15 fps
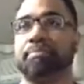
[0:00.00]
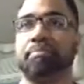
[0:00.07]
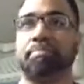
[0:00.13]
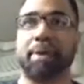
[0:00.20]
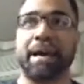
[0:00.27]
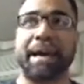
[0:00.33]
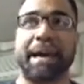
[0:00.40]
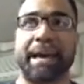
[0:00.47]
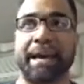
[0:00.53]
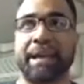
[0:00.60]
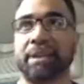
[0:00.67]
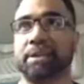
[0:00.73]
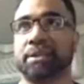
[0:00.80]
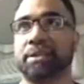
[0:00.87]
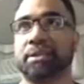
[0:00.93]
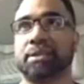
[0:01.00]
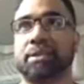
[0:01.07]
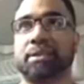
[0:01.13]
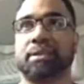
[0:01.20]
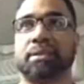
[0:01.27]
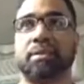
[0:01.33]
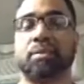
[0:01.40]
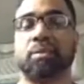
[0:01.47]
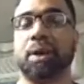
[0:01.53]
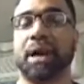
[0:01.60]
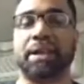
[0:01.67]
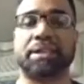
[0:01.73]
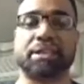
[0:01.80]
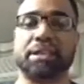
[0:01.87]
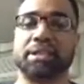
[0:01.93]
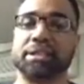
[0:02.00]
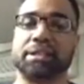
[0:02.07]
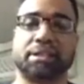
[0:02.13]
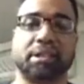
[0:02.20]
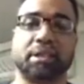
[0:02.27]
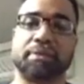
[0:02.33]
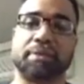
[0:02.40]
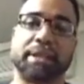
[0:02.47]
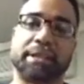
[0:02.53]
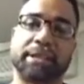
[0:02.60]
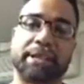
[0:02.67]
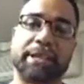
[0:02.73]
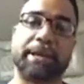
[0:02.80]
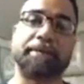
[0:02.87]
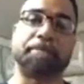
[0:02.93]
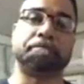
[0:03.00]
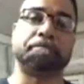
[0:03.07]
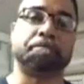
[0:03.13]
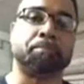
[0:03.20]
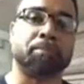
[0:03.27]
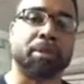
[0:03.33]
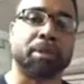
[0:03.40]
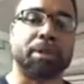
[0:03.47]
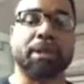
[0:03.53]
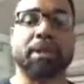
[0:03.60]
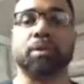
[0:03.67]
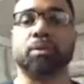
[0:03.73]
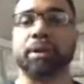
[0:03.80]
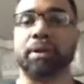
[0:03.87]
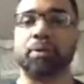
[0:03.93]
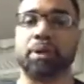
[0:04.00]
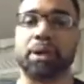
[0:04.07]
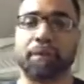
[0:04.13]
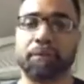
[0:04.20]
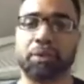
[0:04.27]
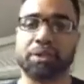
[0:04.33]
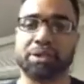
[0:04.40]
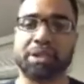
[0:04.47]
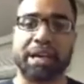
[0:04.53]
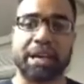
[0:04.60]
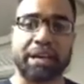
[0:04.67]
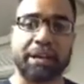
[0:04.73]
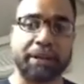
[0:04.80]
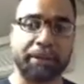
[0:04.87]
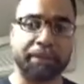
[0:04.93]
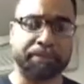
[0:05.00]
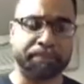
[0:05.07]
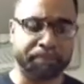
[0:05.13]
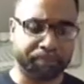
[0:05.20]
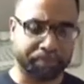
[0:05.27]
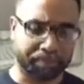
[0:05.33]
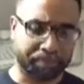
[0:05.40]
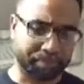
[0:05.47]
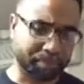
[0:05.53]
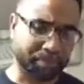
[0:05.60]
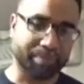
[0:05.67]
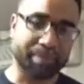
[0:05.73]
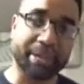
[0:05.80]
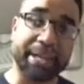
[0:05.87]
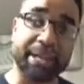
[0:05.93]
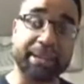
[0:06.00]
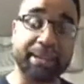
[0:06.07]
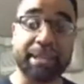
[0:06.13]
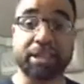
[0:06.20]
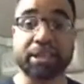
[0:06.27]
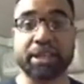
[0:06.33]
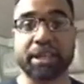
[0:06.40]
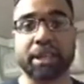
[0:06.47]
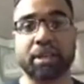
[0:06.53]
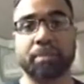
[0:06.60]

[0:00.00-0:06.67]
bags, watches, and stuff like that. Anyway, when I first got here, I hit that shop